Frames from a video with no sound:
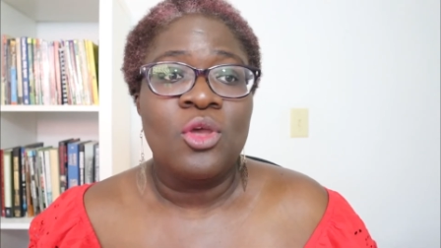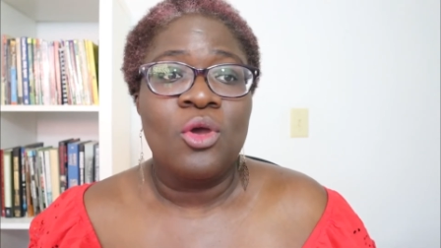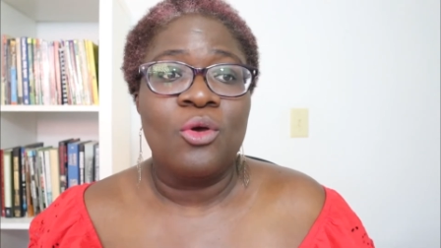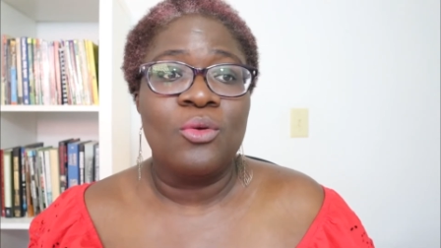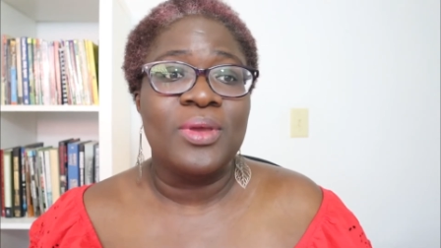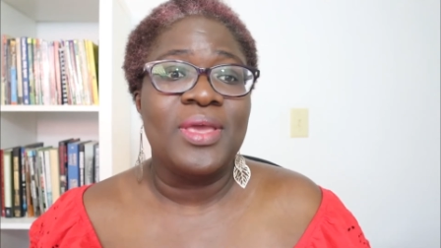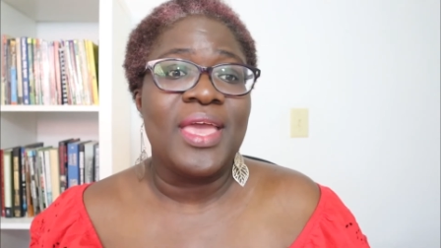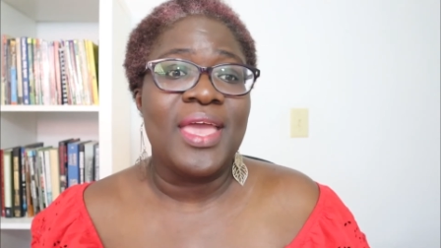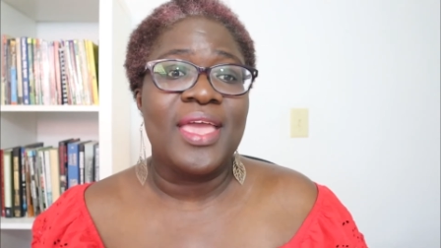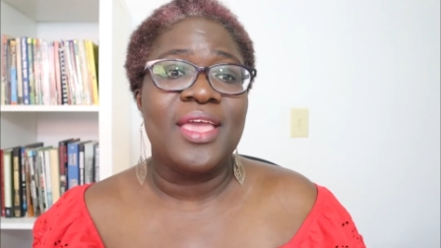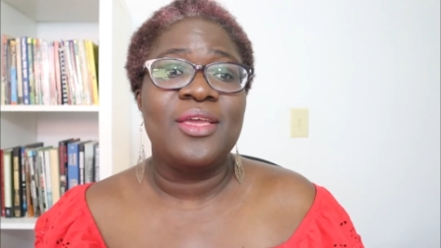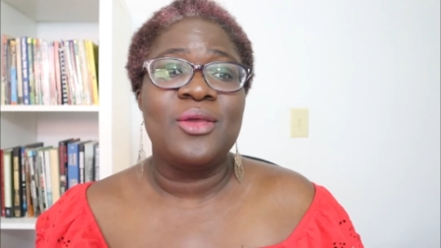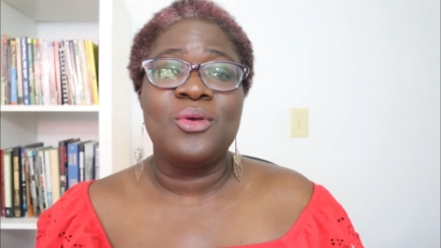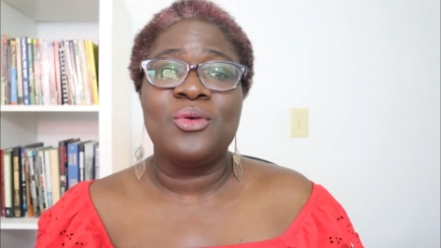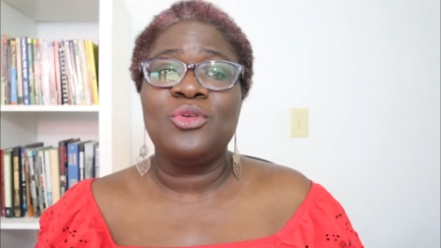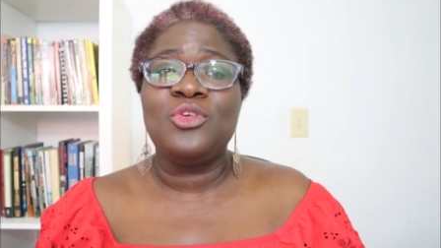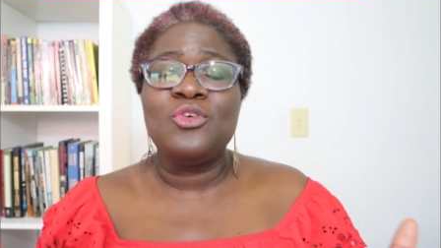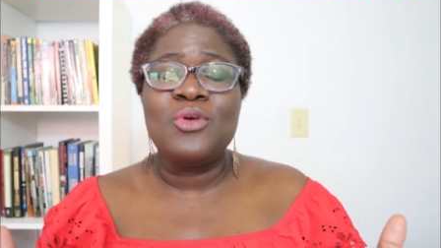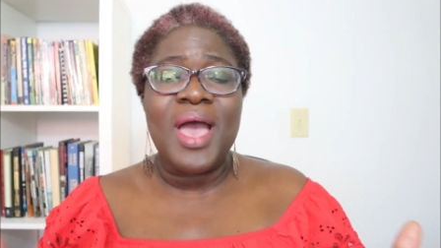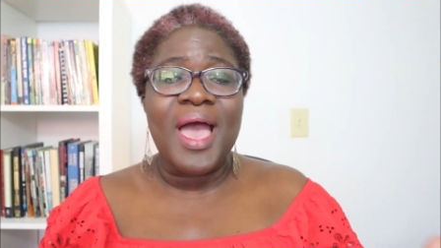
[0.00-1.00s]
okay,
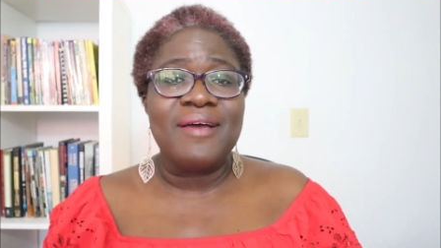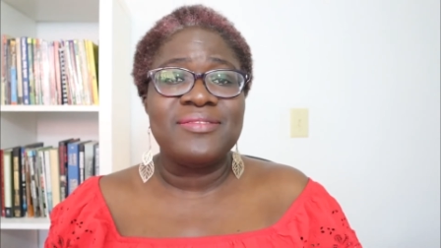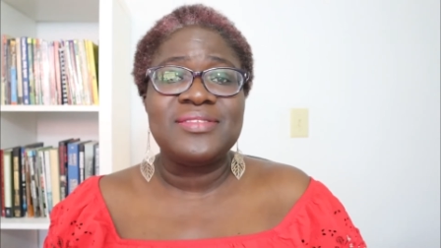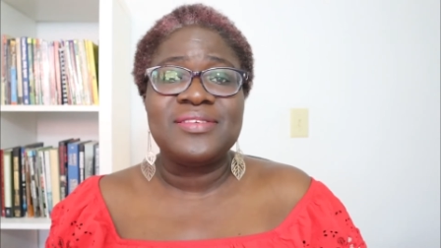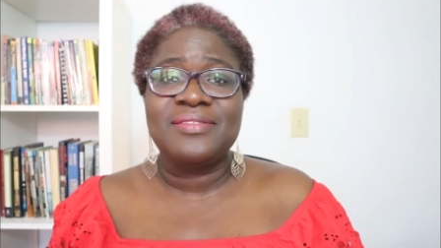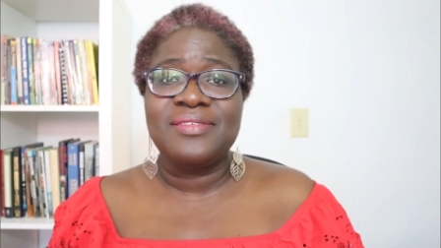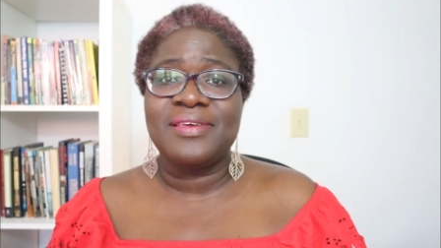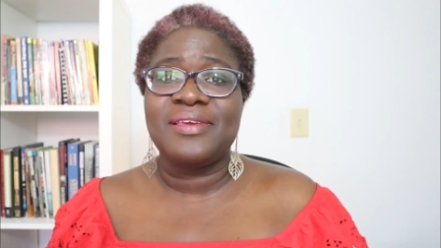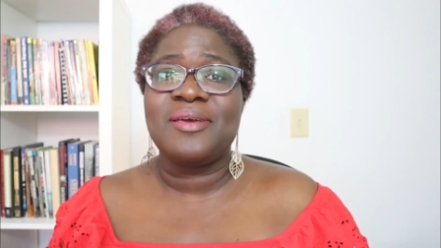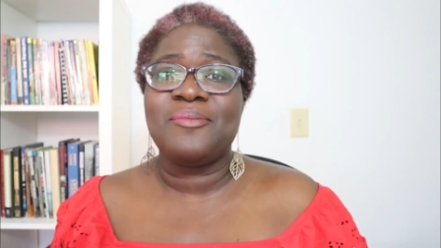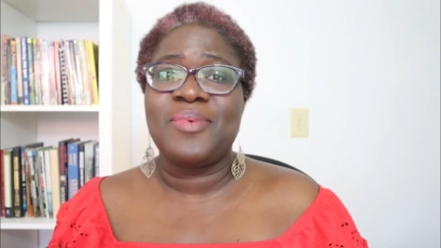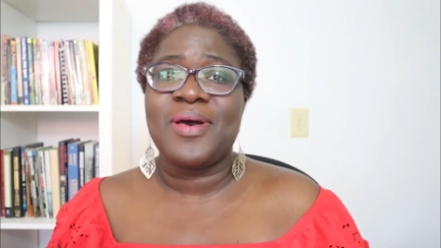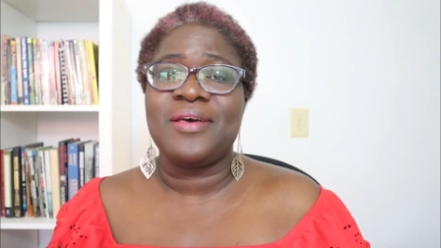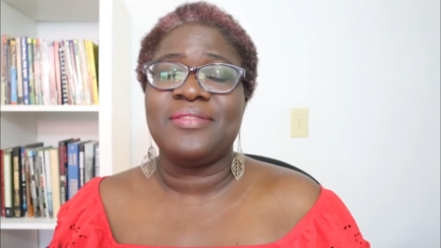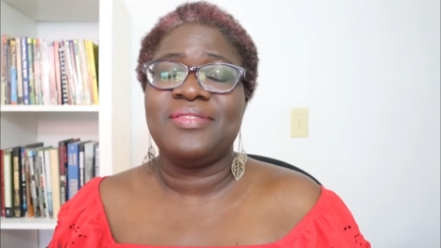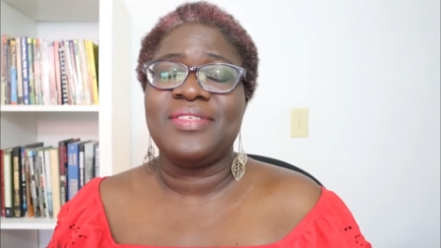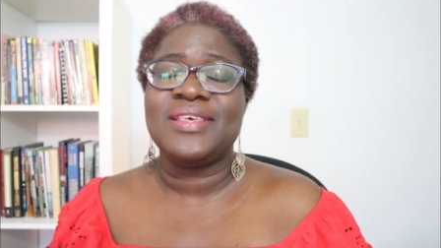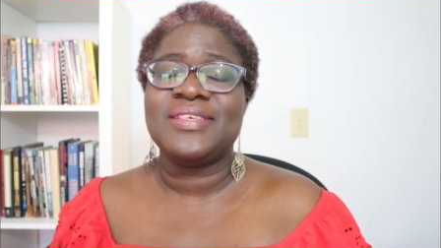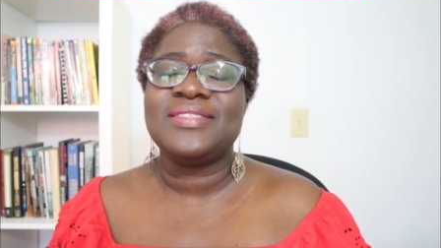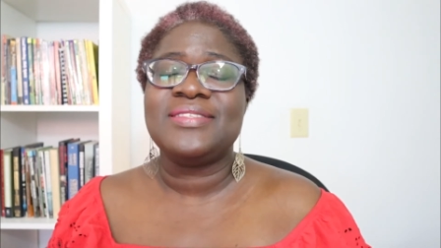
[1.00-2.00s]
you have to think
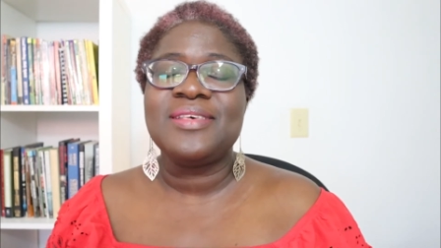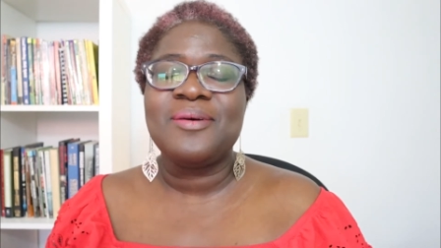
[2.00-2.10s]
about this.